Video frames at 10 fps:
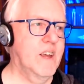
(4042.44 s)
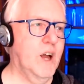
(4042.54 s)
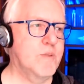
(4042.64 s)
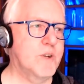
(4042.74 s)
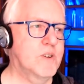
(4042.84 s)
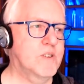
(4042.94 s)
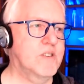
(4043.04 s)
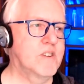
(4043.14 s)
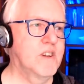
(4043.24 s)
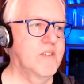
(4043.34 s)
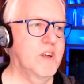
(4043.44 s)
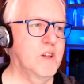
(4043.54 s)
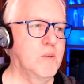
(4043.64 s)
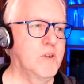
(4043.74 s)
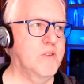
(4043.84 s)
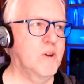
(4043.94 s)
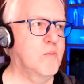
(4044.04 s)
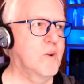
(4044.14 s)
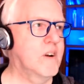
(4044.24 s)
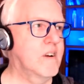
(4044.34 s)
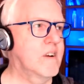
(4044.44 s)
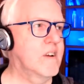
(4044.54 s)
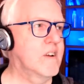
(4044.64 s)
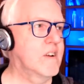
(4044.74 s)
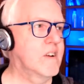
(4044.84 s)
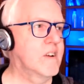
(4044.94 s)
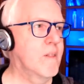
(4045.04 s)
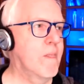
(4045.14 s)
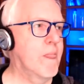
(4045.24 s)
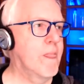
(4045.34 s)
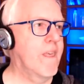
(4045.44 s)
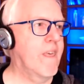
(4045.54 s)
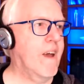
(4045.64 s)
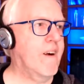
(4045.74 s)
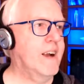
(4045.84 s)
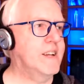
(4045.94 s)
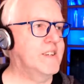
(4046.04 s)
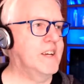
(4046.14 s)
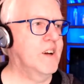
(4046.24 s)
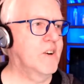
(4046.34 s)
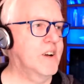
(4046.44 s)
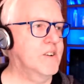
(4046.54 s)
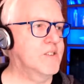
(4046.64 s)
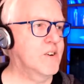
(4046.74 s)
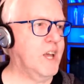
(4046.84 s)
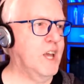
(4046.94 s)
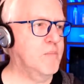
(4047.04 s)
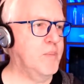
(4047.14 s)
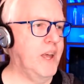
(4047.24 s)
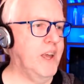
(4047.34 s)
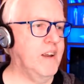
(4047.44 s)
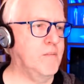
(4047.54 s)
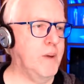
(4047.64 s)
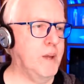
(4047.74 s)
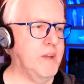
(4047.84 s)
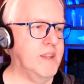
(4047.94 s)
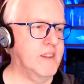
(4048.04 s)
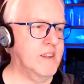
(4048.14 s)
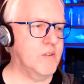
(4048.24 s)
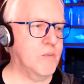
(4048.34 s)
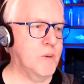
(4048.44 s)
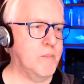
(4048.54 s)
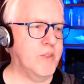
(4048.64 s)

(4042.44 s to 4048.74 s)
I'm sure it's still available somewhere. All right, Tino, here's your campaign, baby. Let's rip